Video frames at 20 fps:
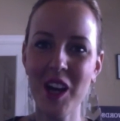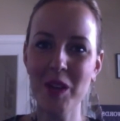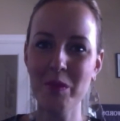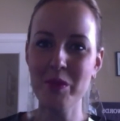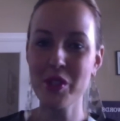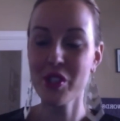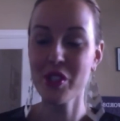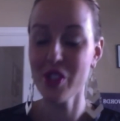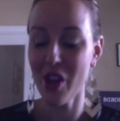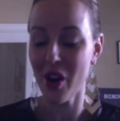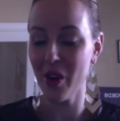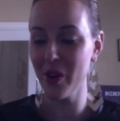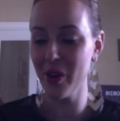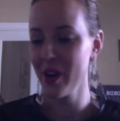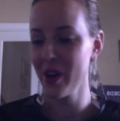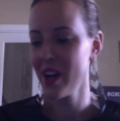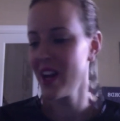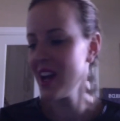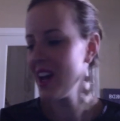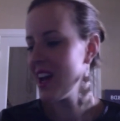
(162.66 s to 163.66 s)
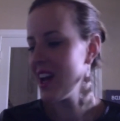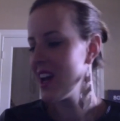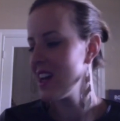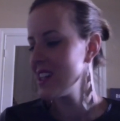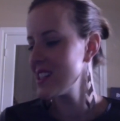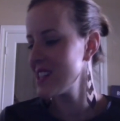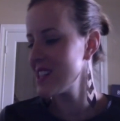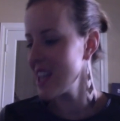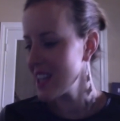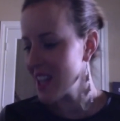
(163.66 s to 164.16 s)
So
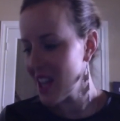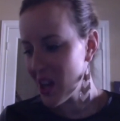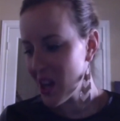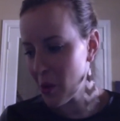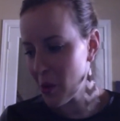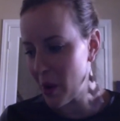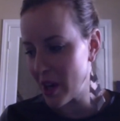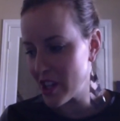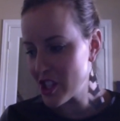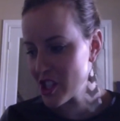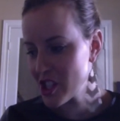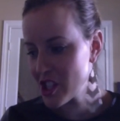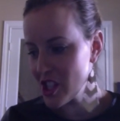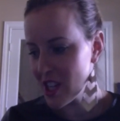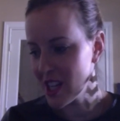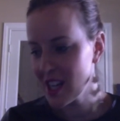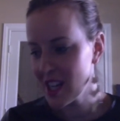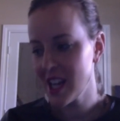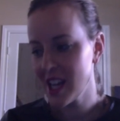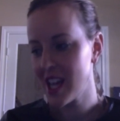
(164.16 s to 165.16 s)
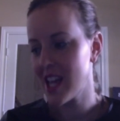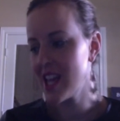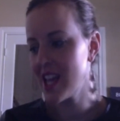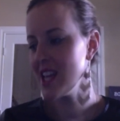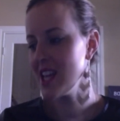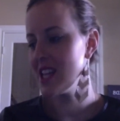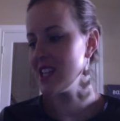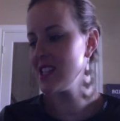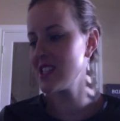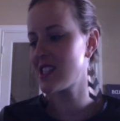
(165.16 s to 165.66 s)
second question
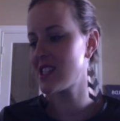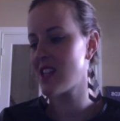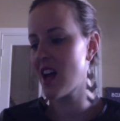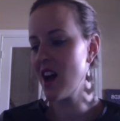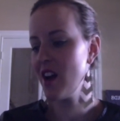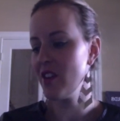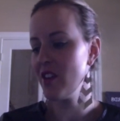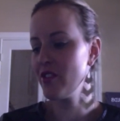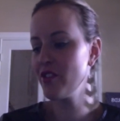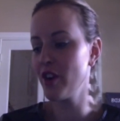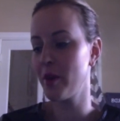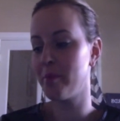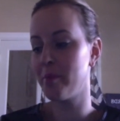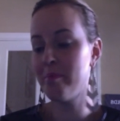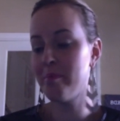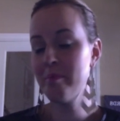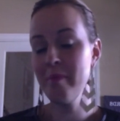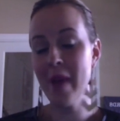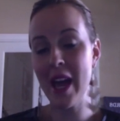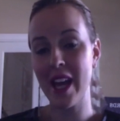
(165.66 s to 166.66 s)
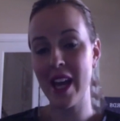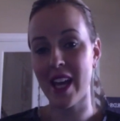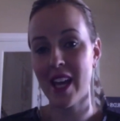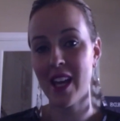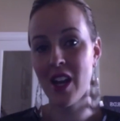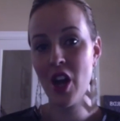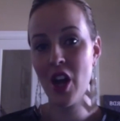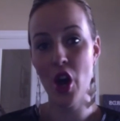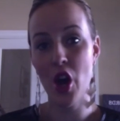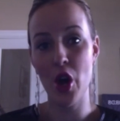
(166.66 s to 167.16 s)
is from
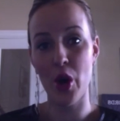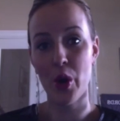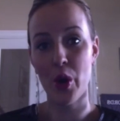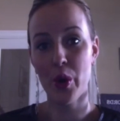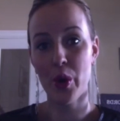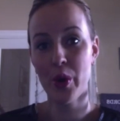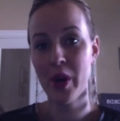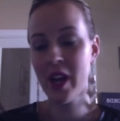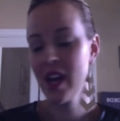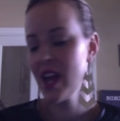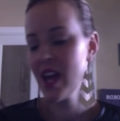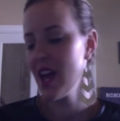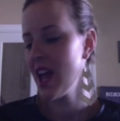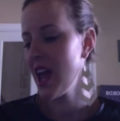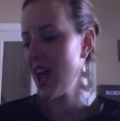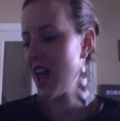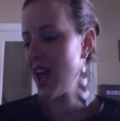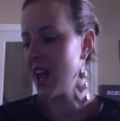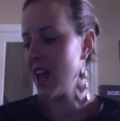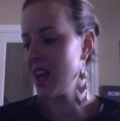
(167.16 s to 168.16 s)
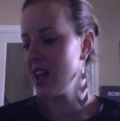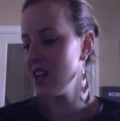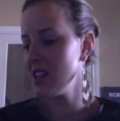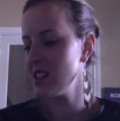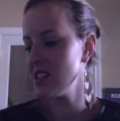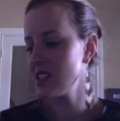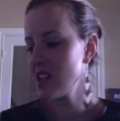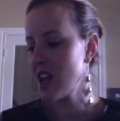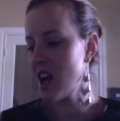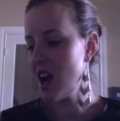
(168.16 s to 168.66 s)
Megan O,
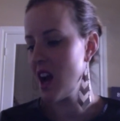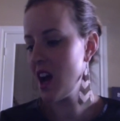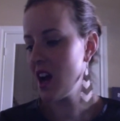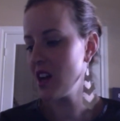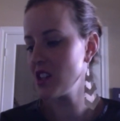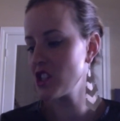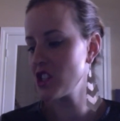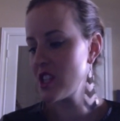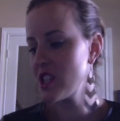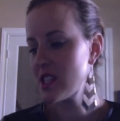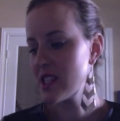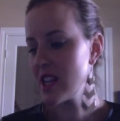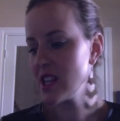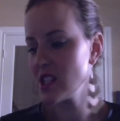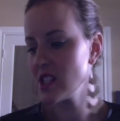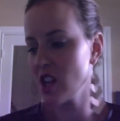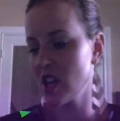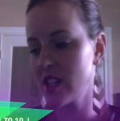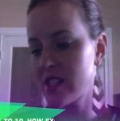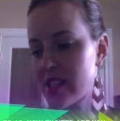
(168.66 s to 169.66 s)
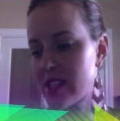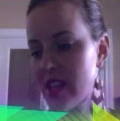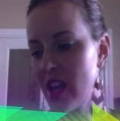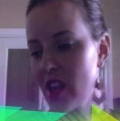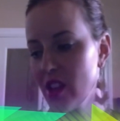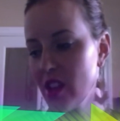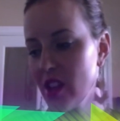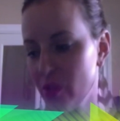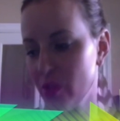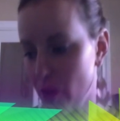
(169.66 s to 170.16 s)
and she says, on a
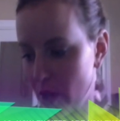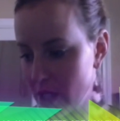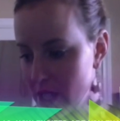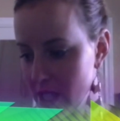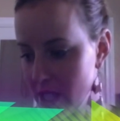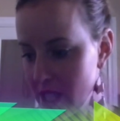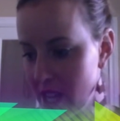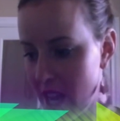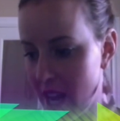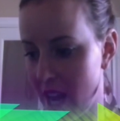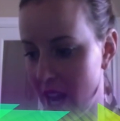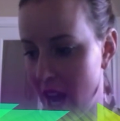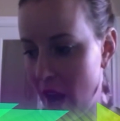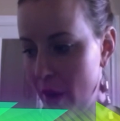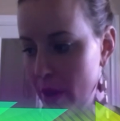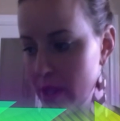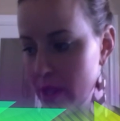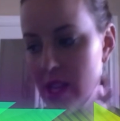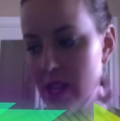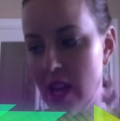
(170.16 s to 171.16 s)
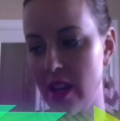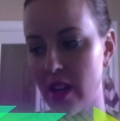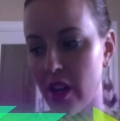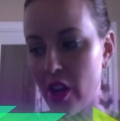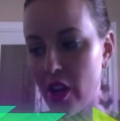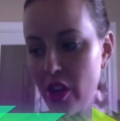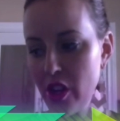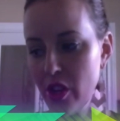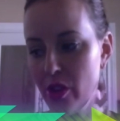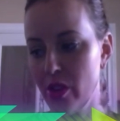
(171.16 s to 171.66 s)
scale of 1 to 10, how
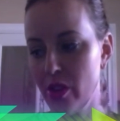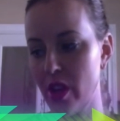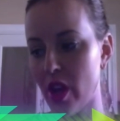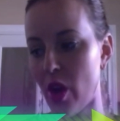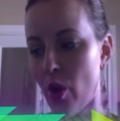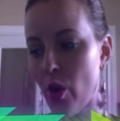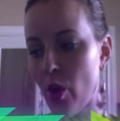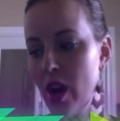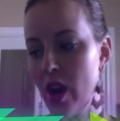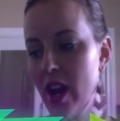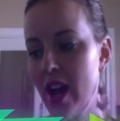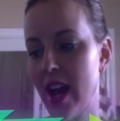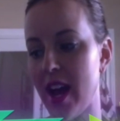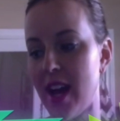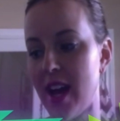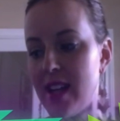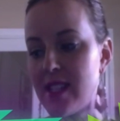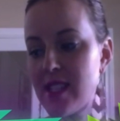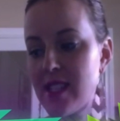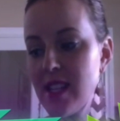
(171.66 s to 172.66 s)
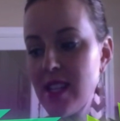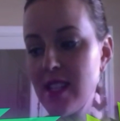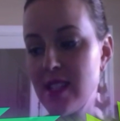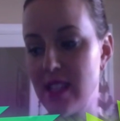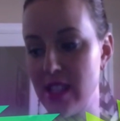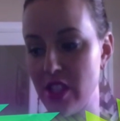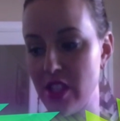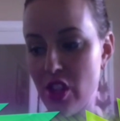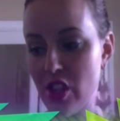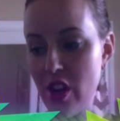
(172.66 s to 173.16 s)
excited are you that Cora has a
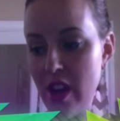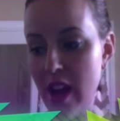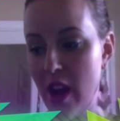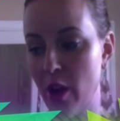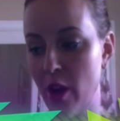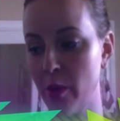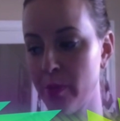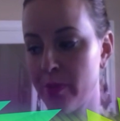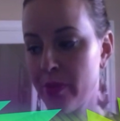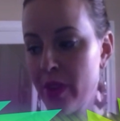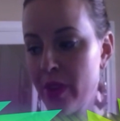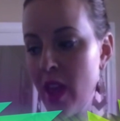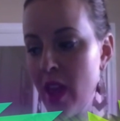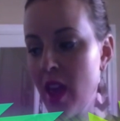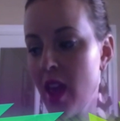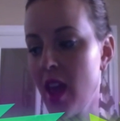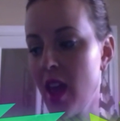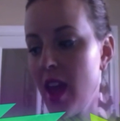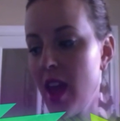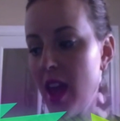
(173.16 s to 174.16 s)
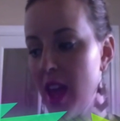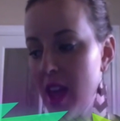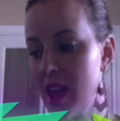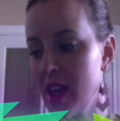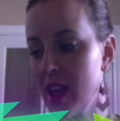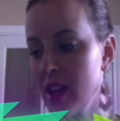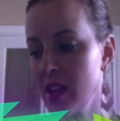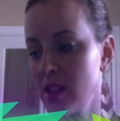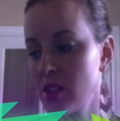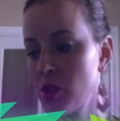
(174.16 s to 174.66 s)
sister now?
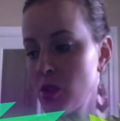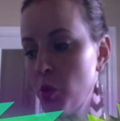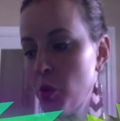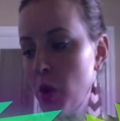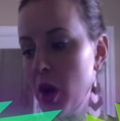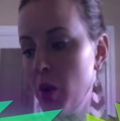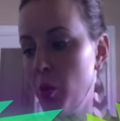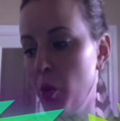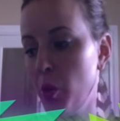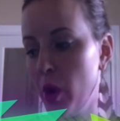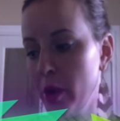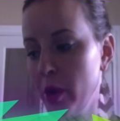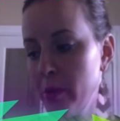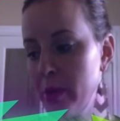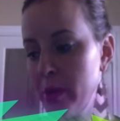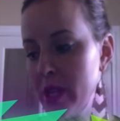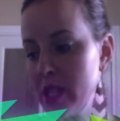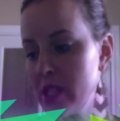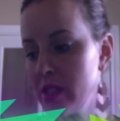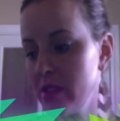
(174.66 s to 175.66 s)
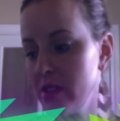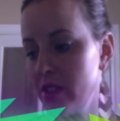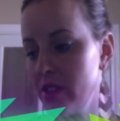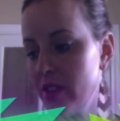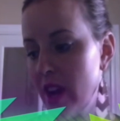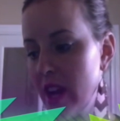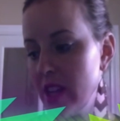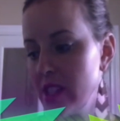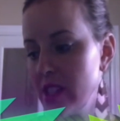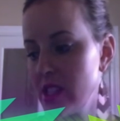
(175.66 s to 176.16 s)
And what one piece of
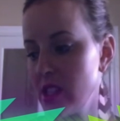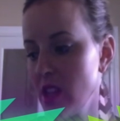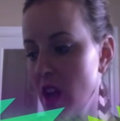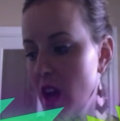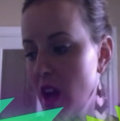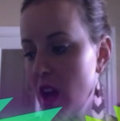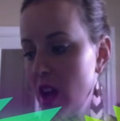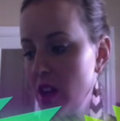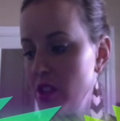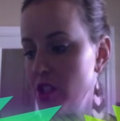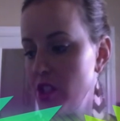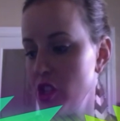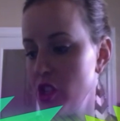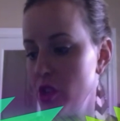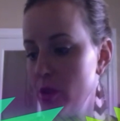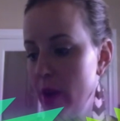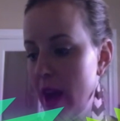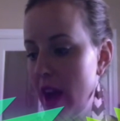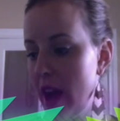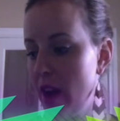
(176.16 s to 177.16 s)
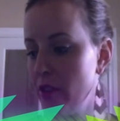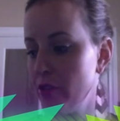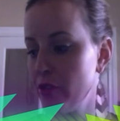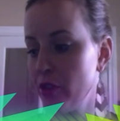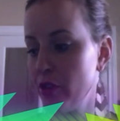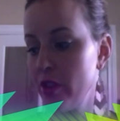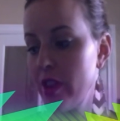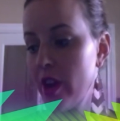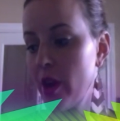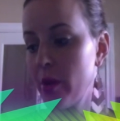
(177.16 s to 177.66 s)
advice do you
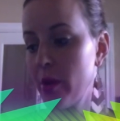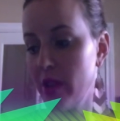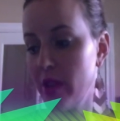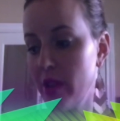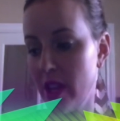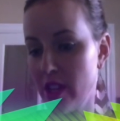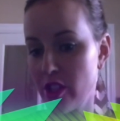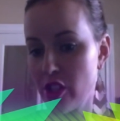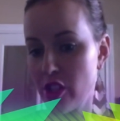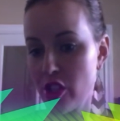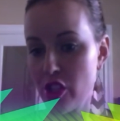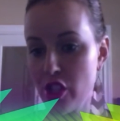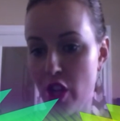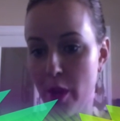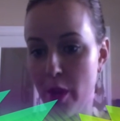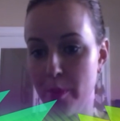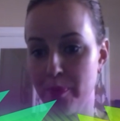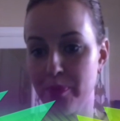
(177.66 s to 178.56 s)
have for their relationship?